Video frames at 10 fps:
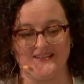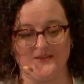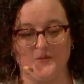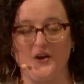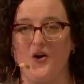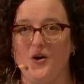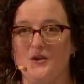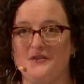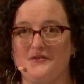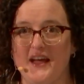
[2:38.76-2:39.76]
When
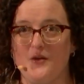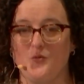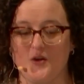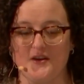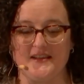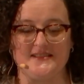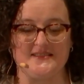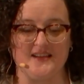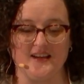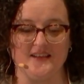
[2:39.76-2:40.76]
all of that work is
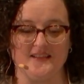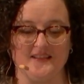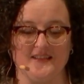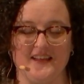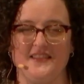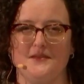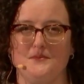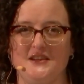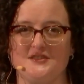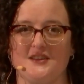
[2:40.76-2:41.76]
done and the
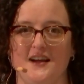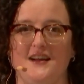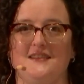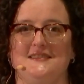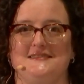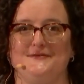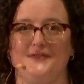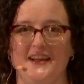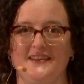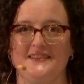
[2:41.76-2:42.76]
Mishkan is
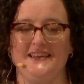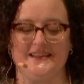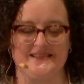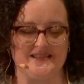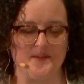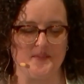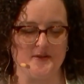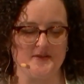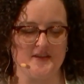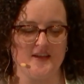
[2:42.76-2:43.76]
finally
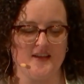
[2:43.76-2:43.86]
assembled,